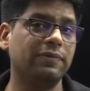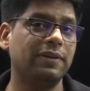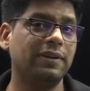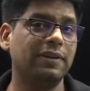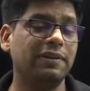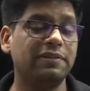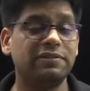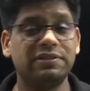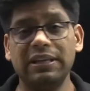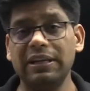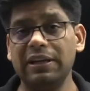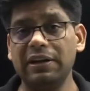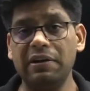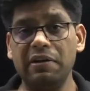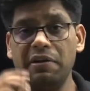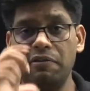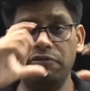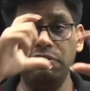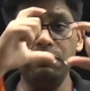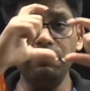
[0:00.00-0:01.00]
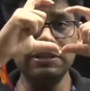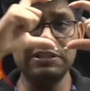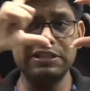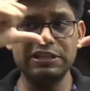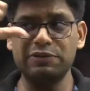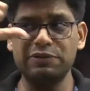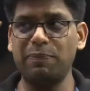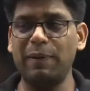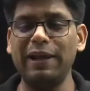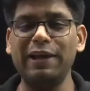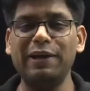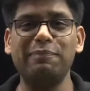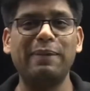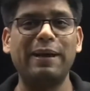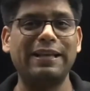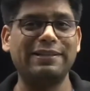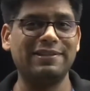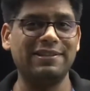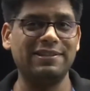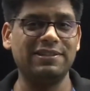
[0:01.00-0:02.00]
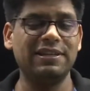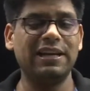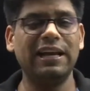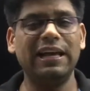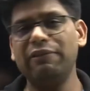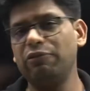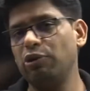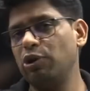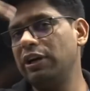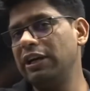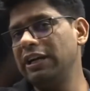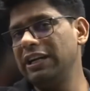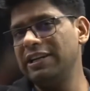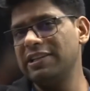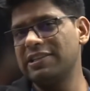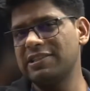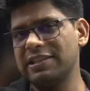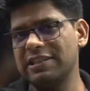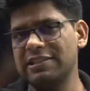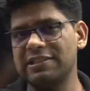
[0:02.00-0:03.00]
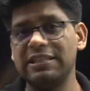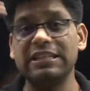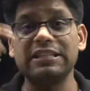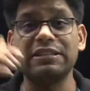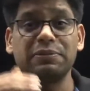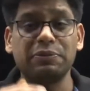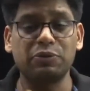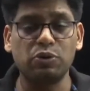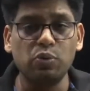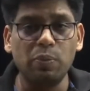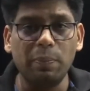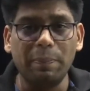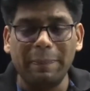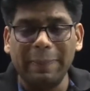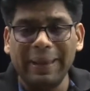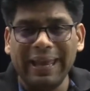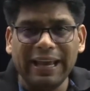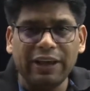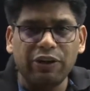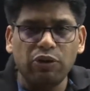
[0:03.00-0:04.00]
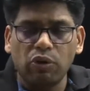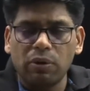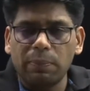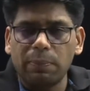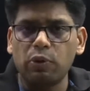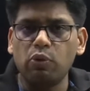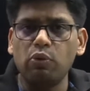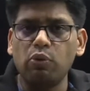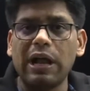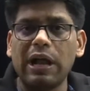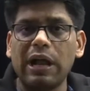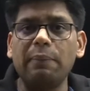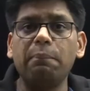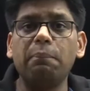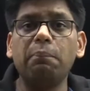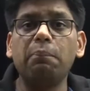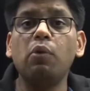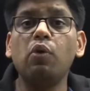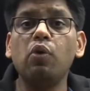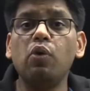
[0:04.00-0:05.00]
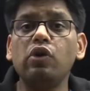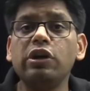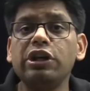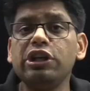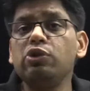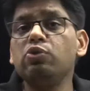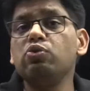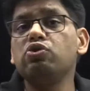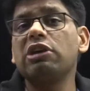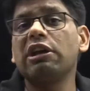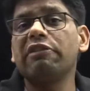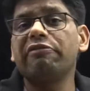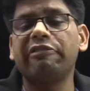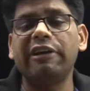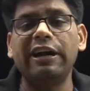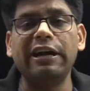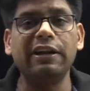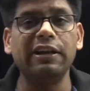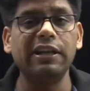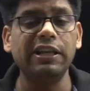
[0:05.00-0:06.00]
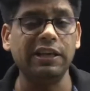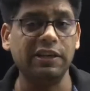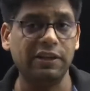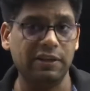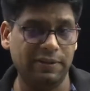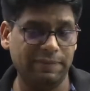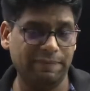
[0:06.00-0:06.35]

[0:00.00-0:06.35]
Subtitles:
Sir, we must display a message. I have already discussed this. To make your program more user friendly,